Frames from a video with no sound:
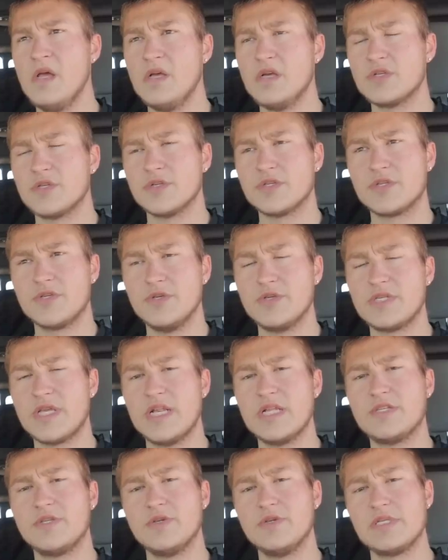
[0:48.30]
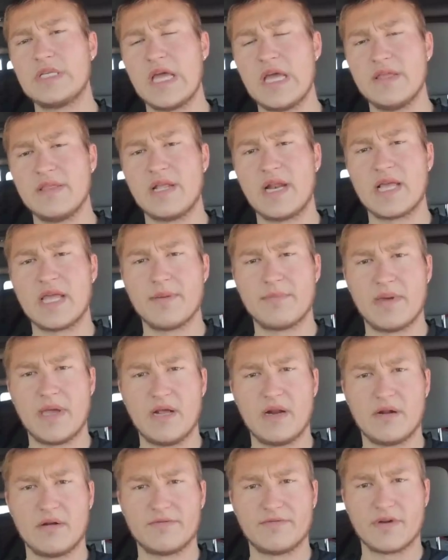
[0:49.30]
So it's Tuesday to Tuesday and then I get
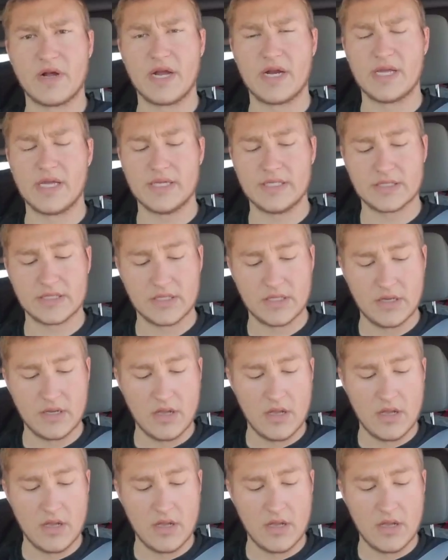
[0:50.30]
paid on Fridays.